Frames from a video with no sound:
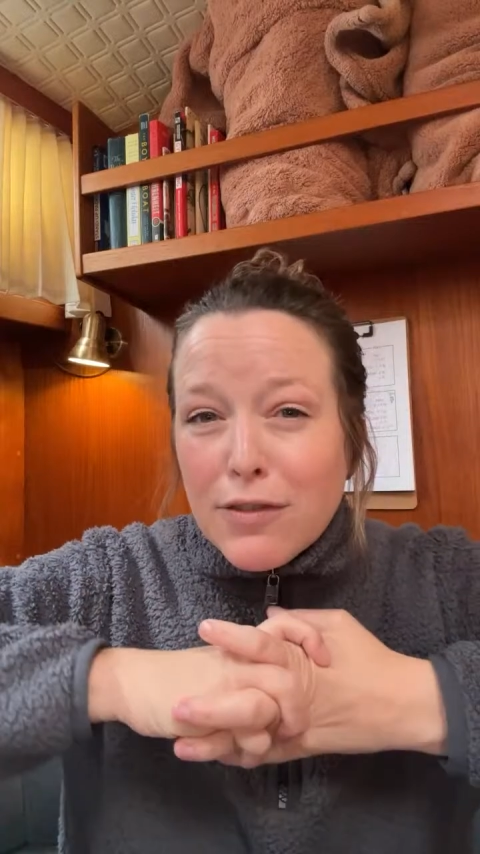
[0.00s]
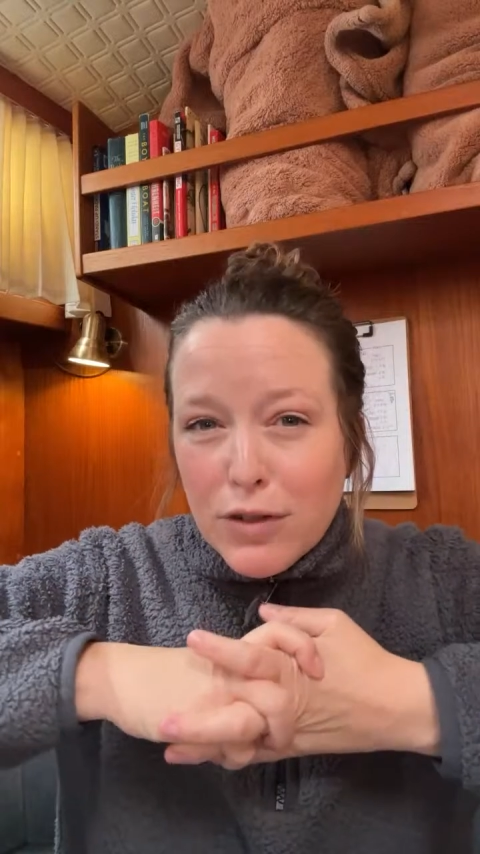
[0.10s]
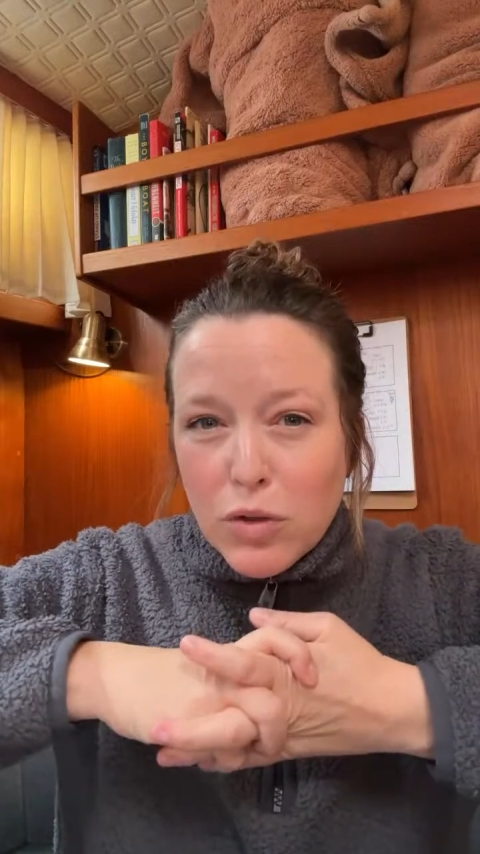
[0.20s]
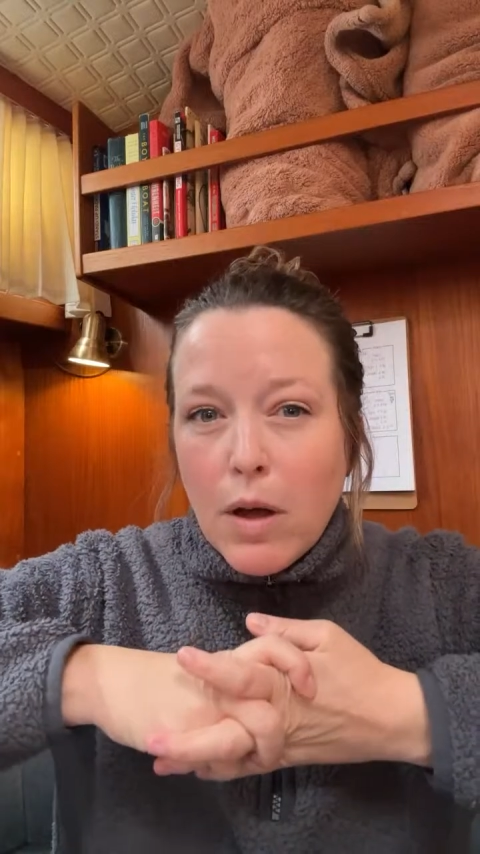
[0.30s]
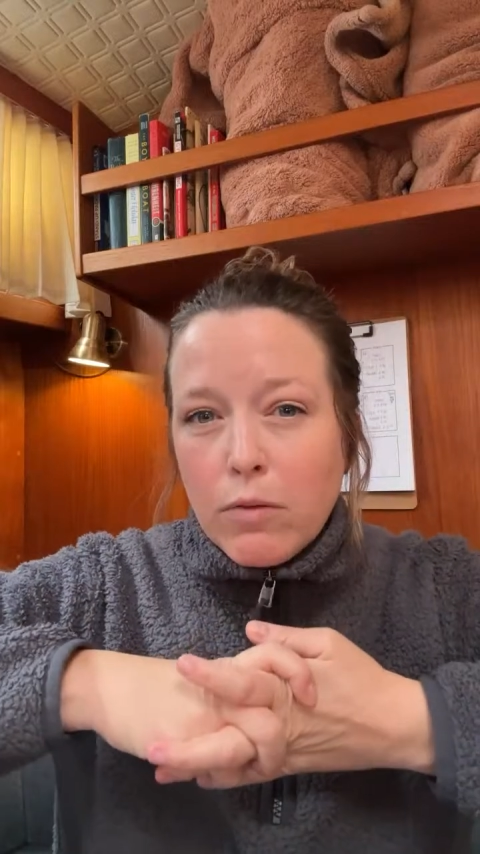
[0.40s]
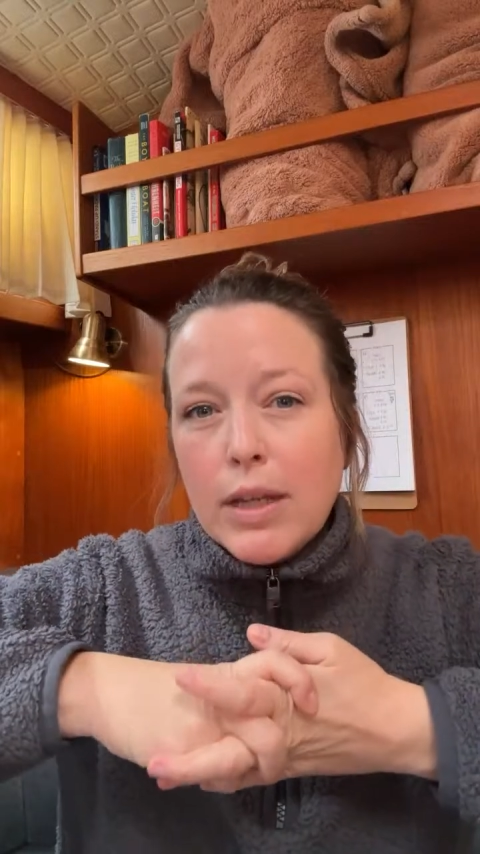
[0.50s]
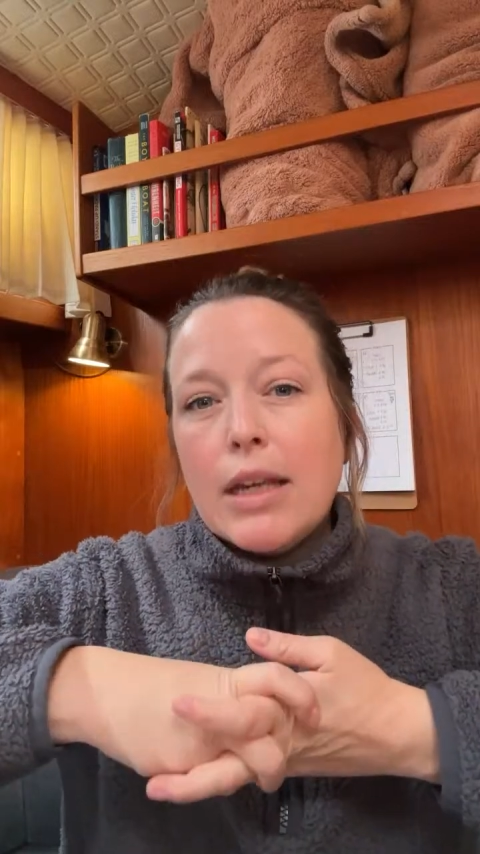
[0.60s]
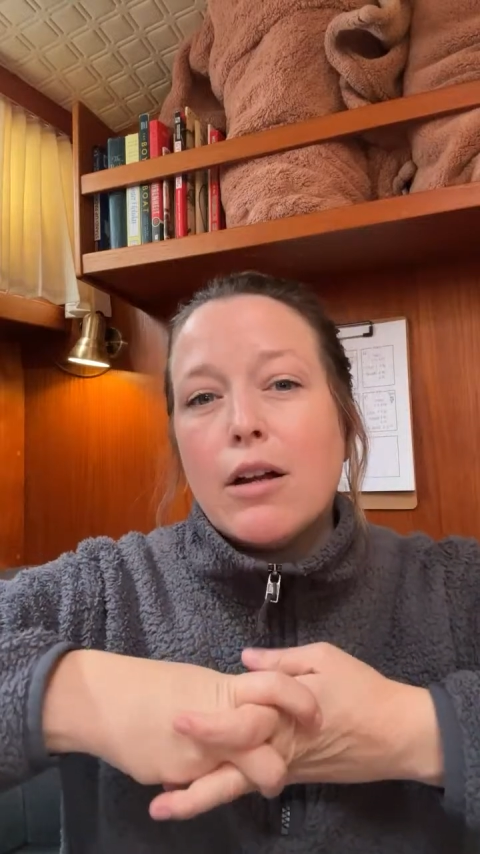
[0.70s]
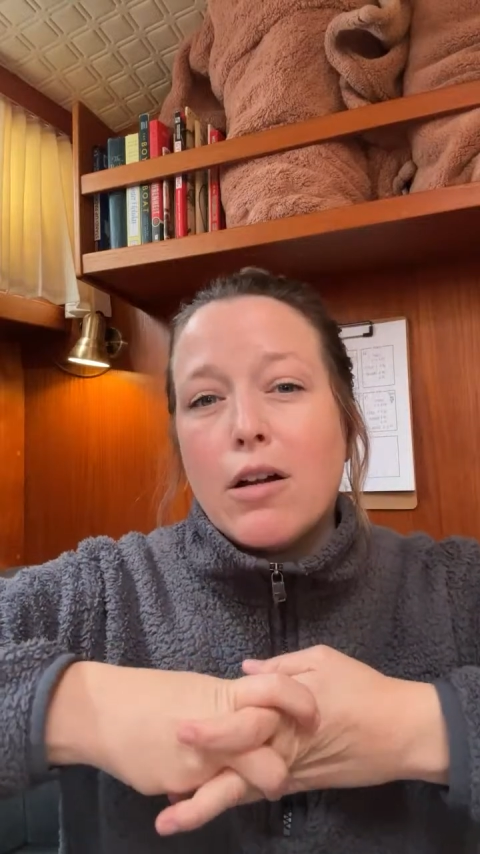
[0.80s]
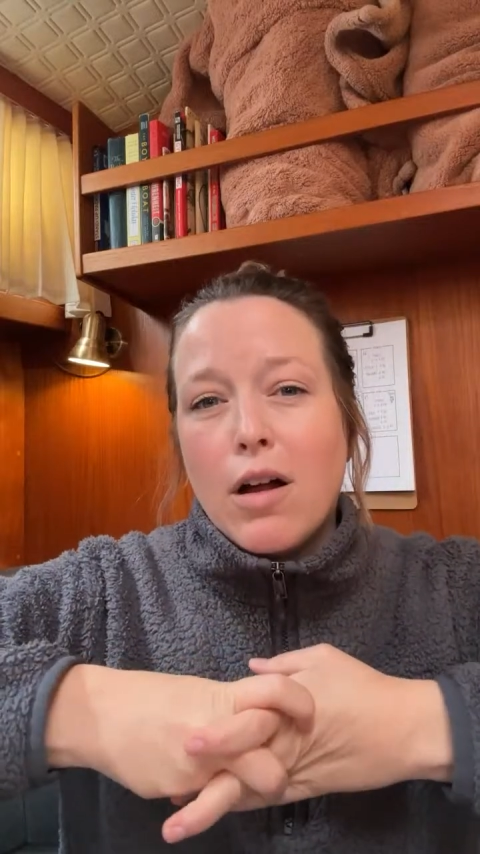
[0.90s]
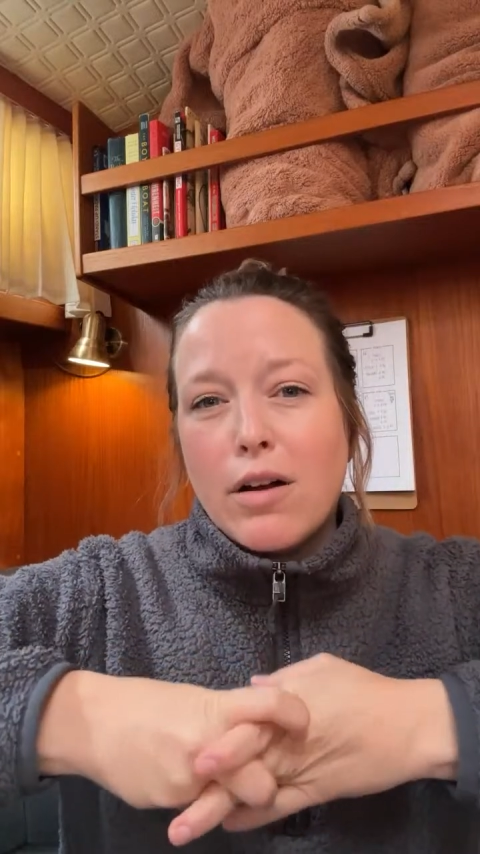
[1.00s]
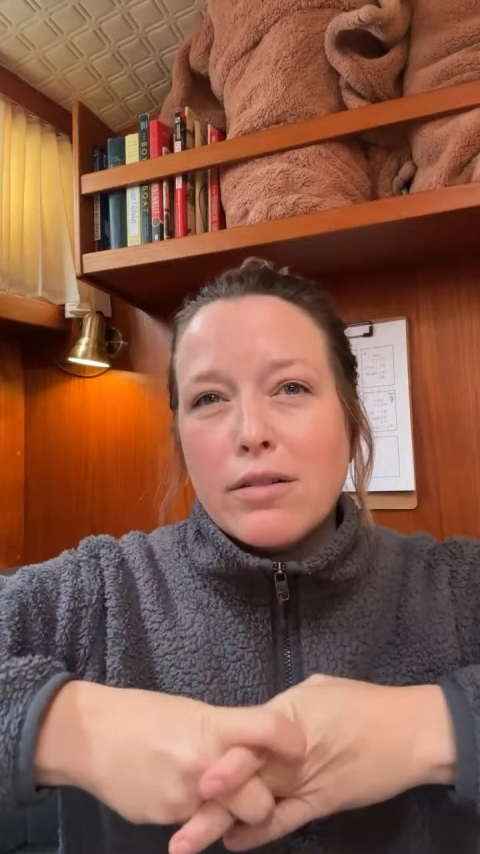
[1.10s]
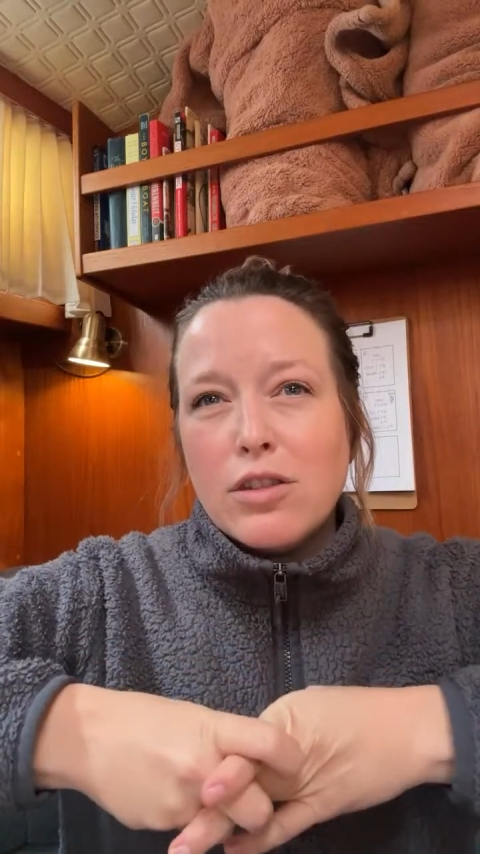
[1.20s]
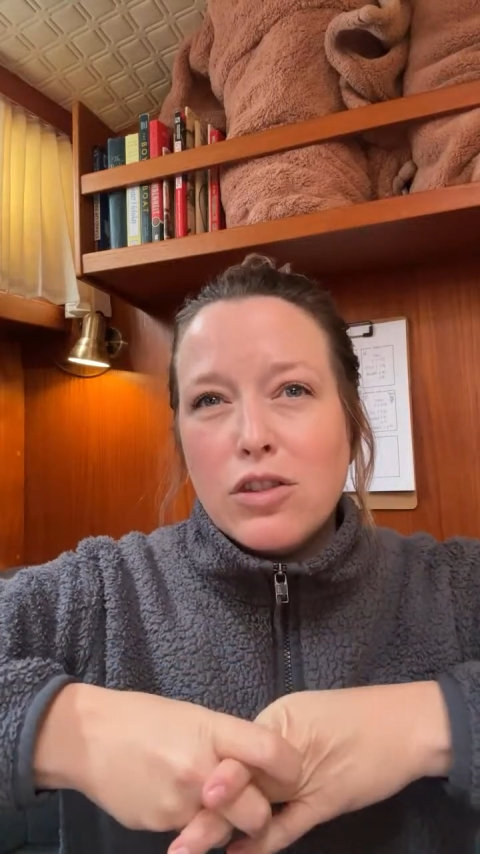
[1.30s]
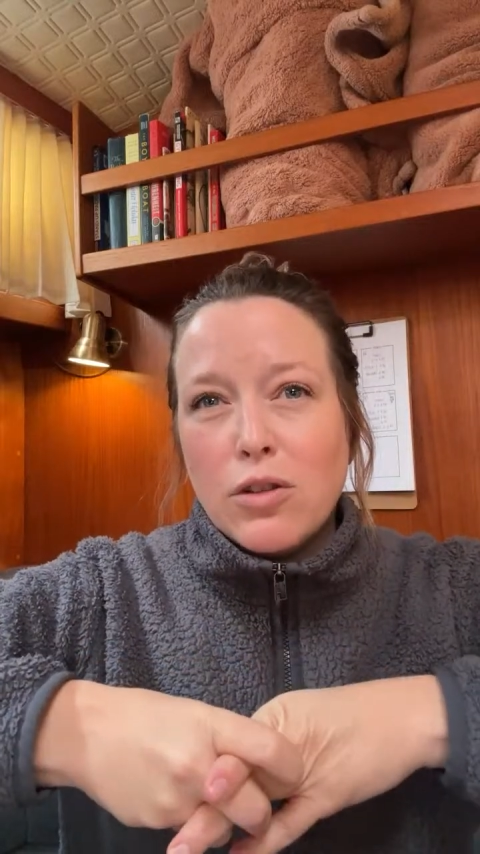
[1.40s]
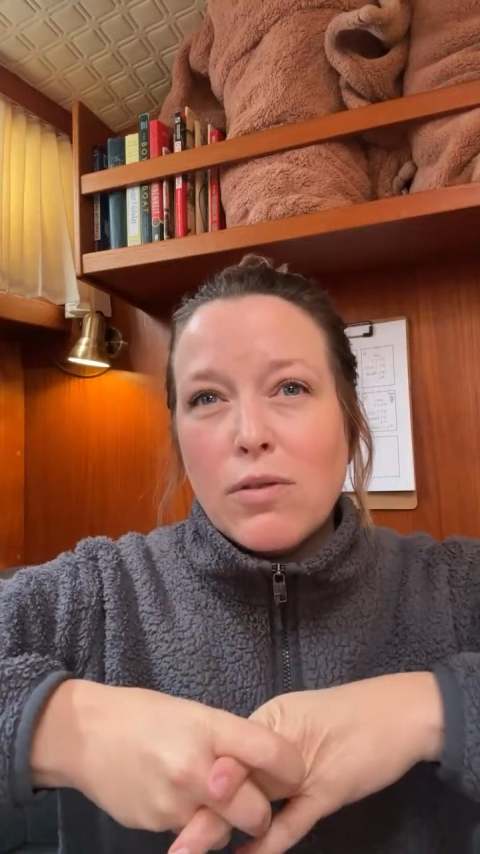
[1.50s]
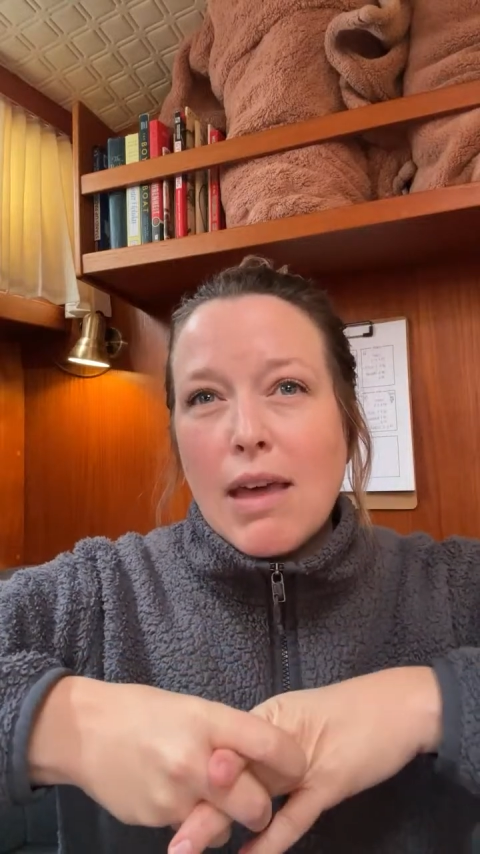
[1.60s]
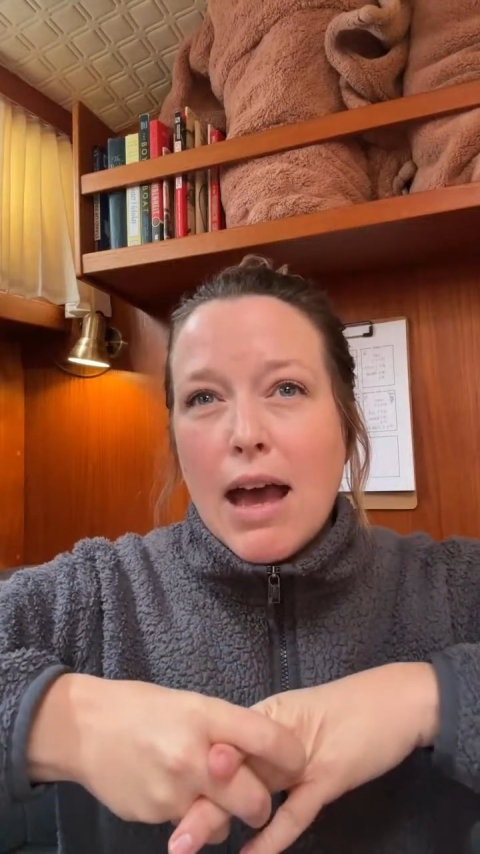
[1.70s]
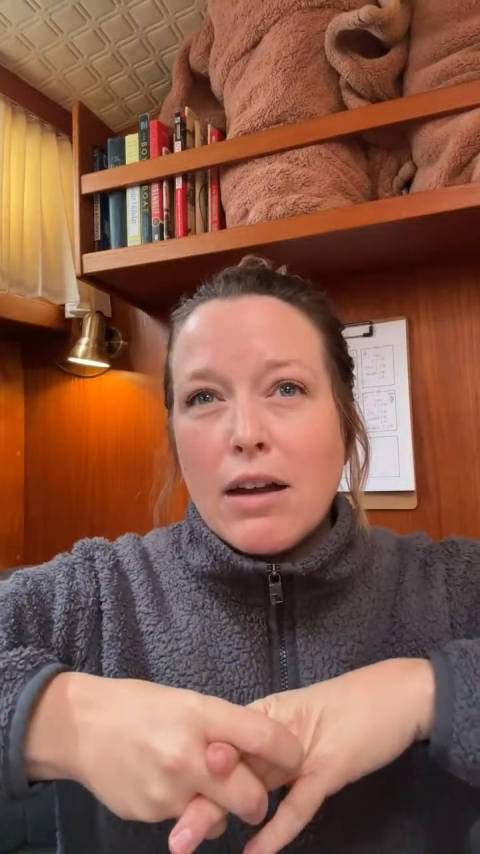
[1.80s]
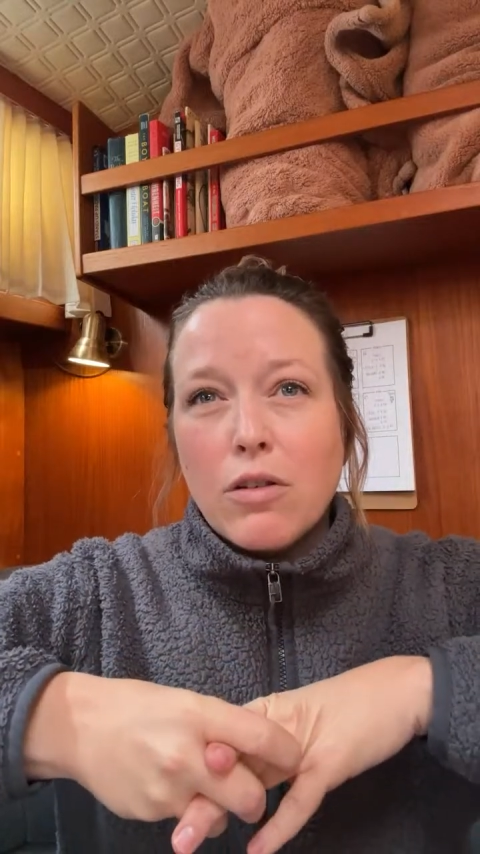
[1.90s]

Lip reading: for 12-week year cards too that